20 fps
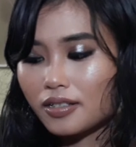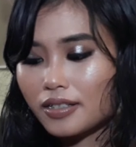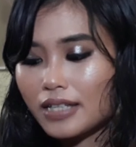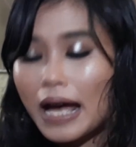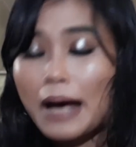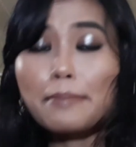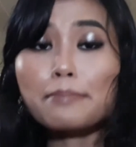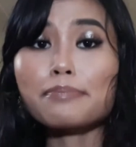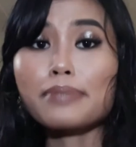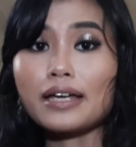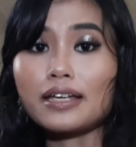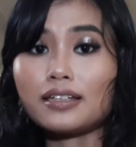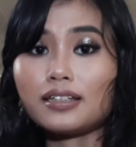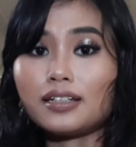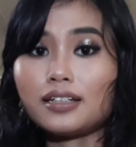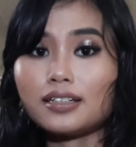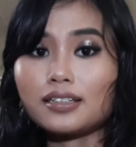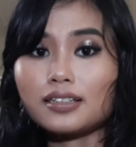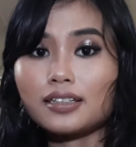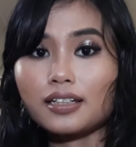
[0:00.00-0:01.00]
dampen
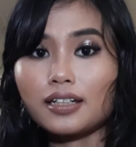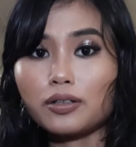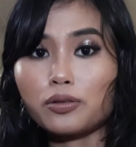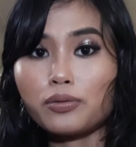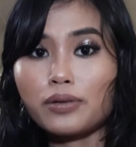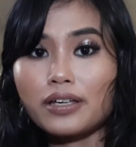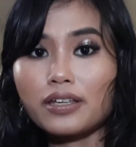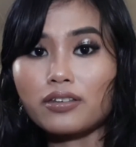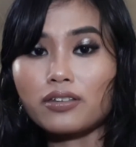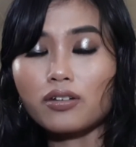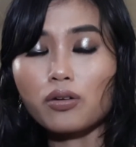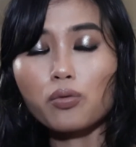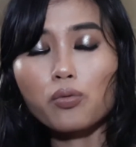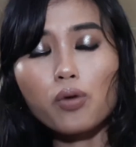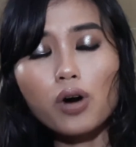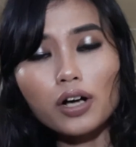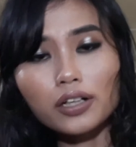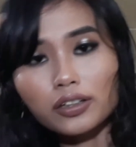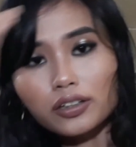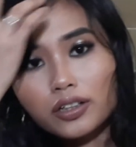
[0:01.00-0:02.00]
it with
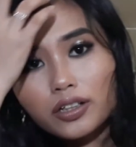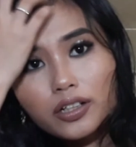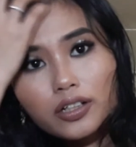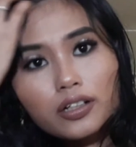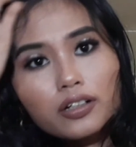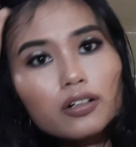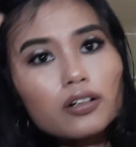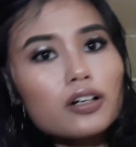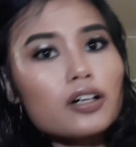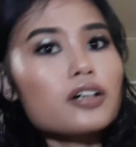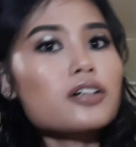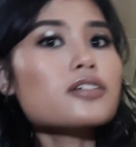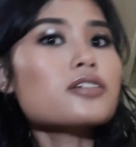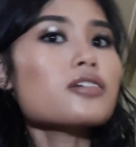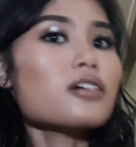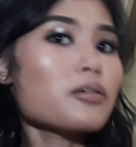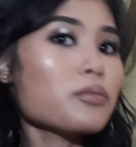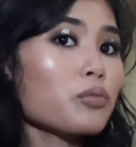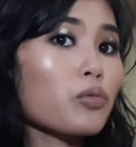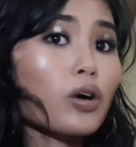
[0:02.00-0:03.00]
water or
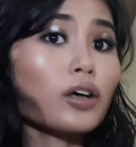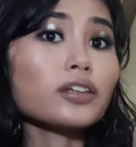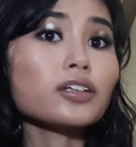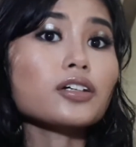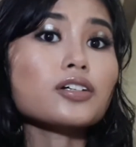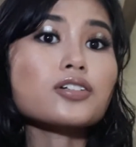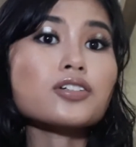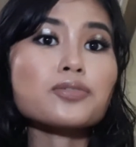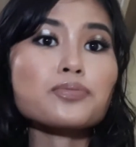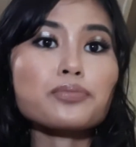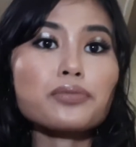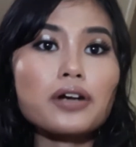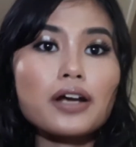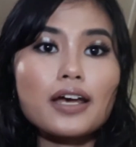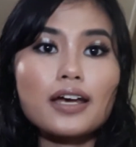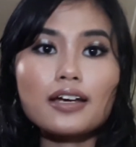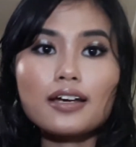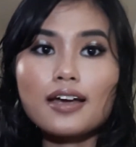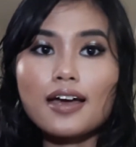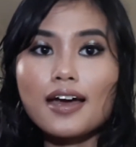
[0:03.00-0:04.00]
some water
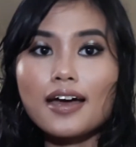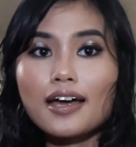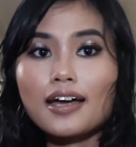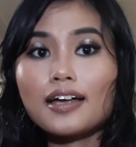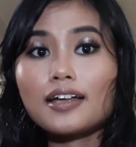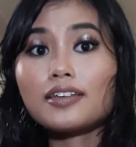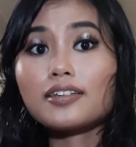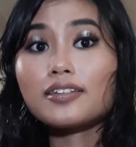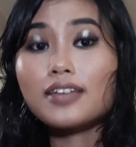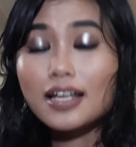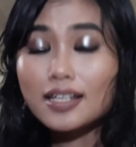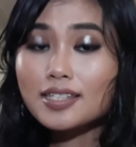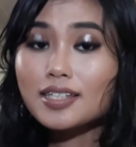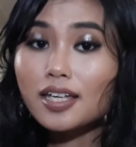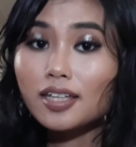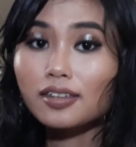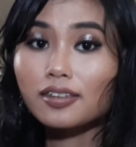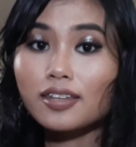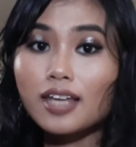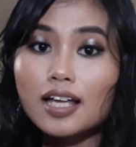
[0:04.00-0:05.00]
spray, and that's
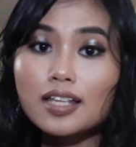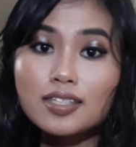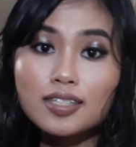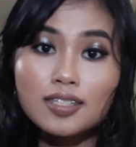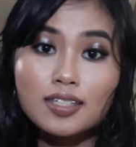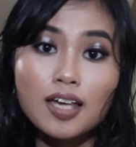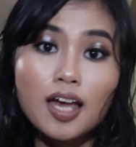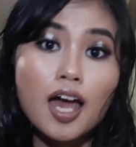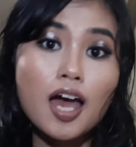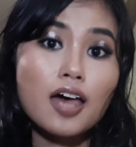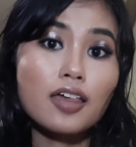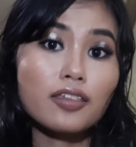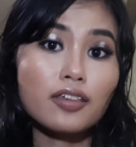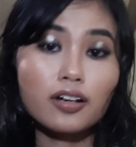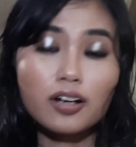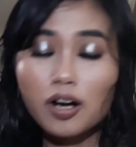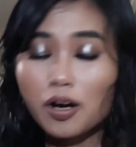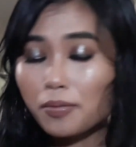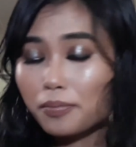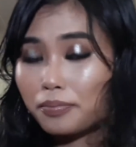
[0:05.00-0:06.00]
it. That's the
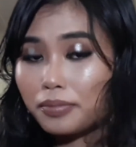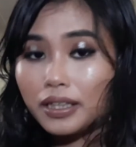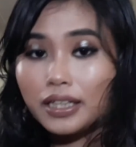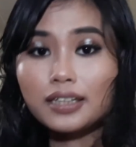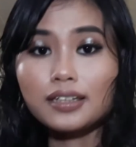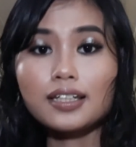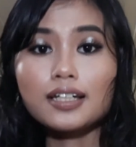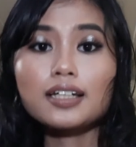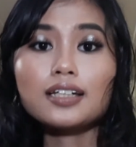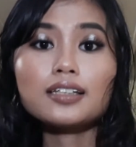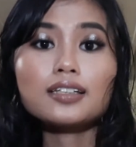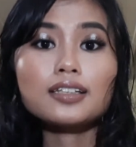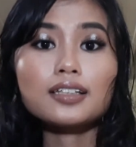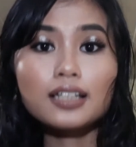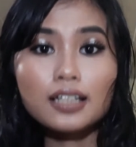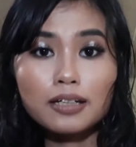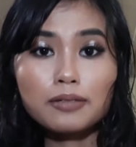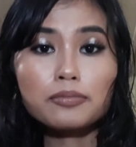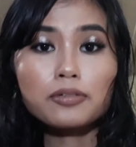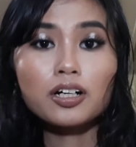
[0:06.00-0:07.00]
completed
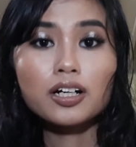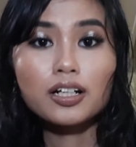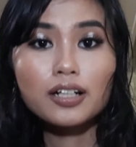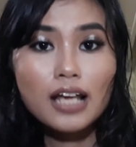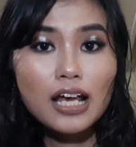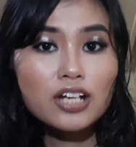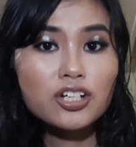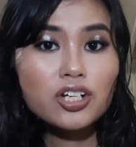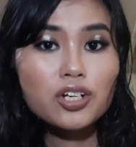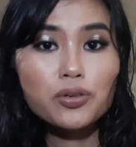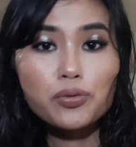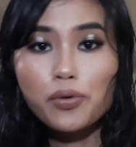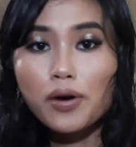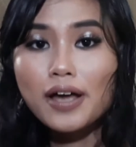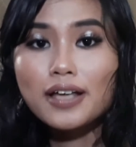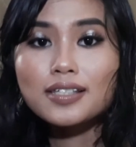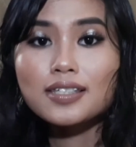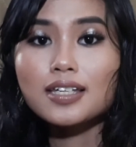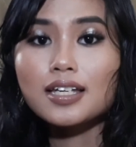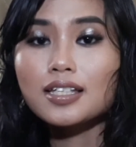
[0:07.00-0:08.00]
Kim Kardashian
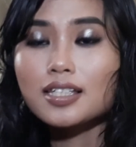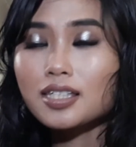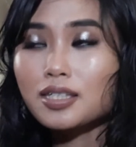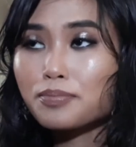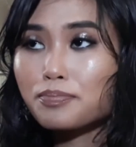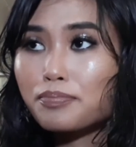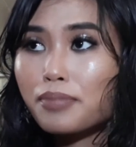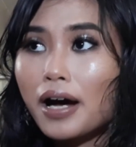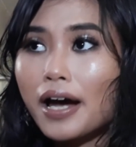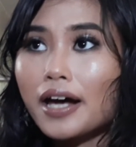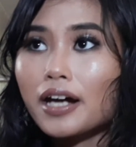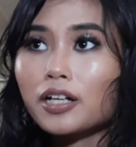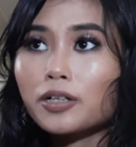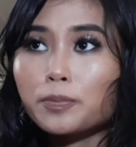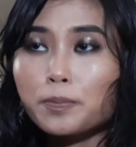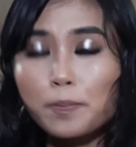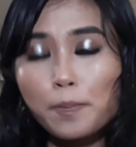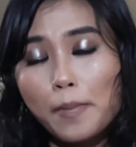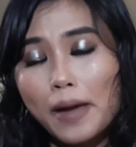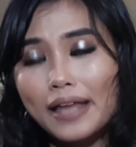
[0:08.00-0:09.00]
West inspired
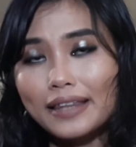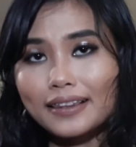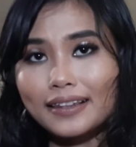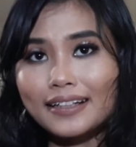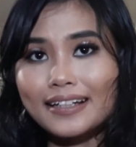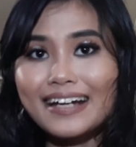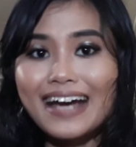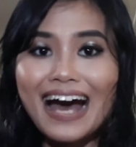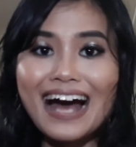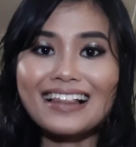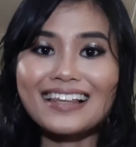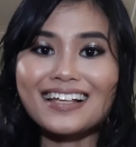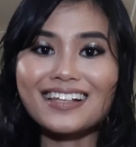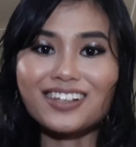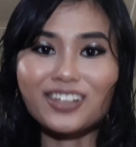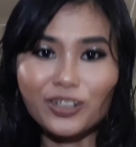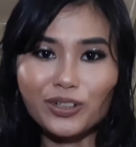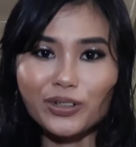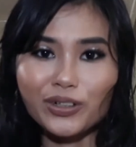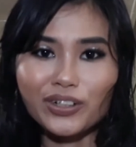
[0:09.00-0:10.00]
Met Gala
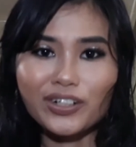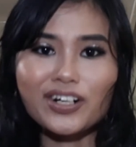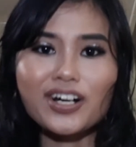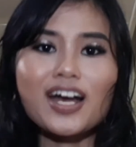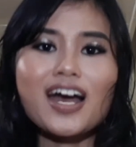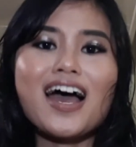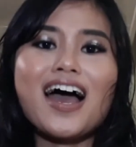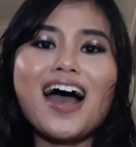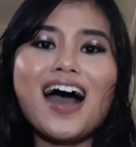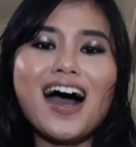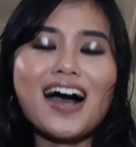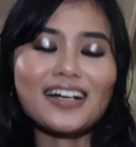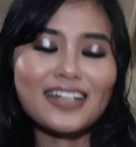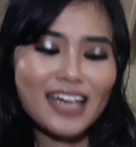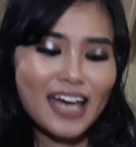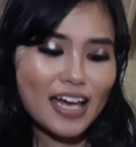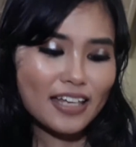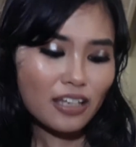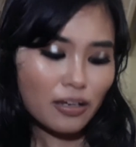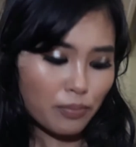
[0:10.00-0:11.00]
look.
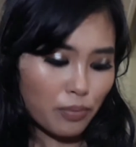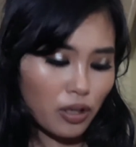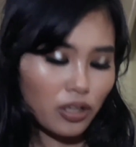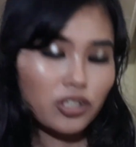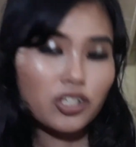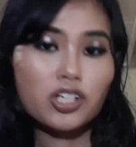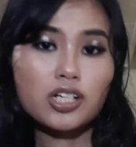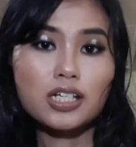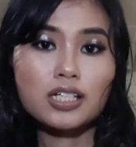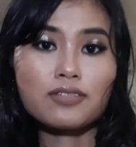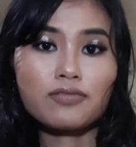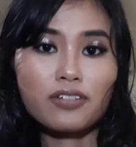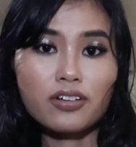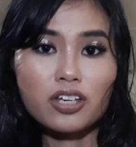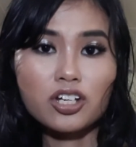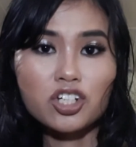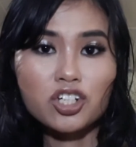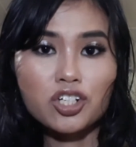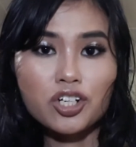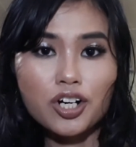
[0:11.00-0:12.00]
Again, apologies for
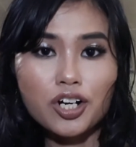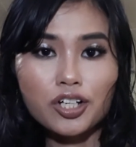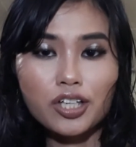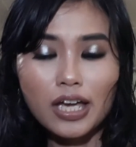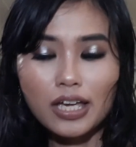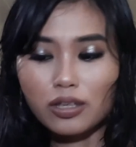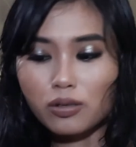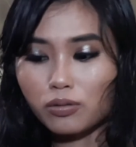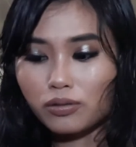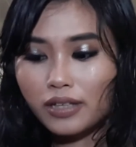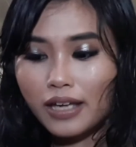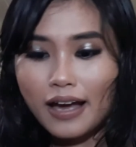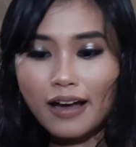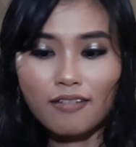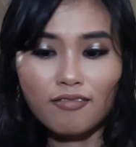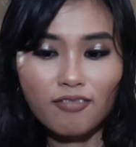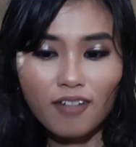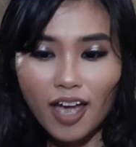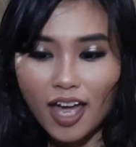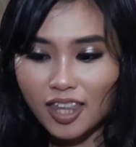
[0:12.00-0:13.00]
the shirt. I don't
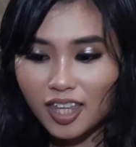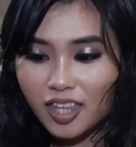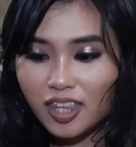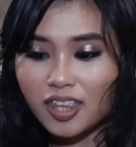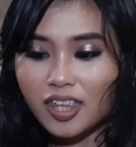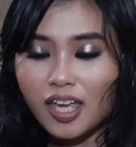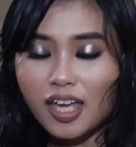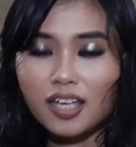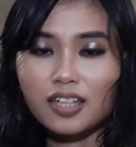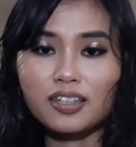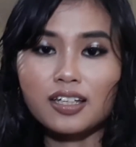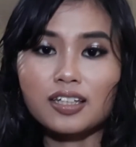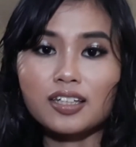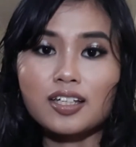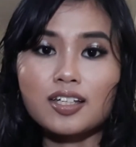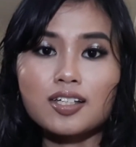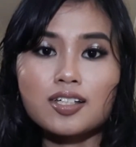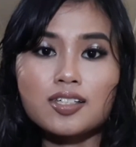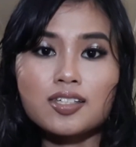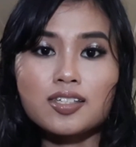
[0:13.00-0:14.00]
have anything that
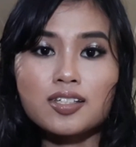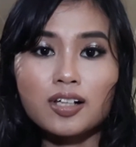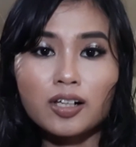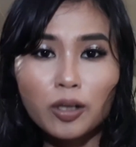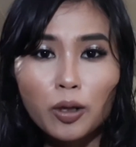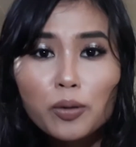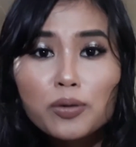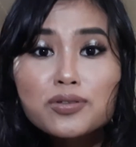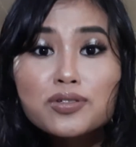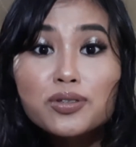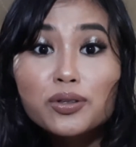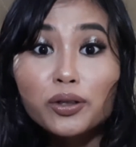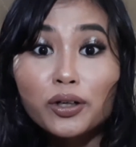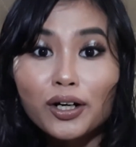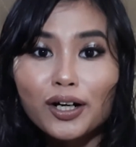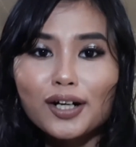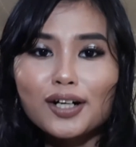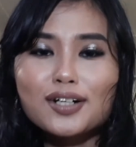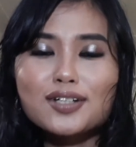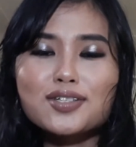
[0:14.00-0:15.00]
is close to
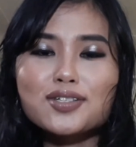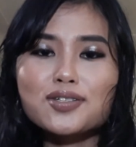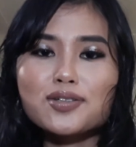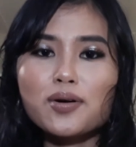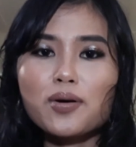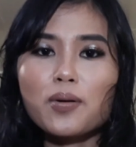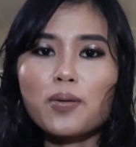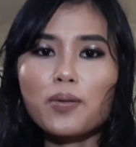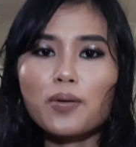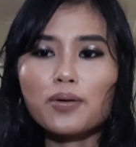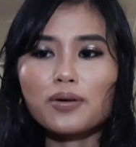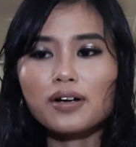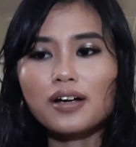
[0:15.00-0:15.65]
hers, so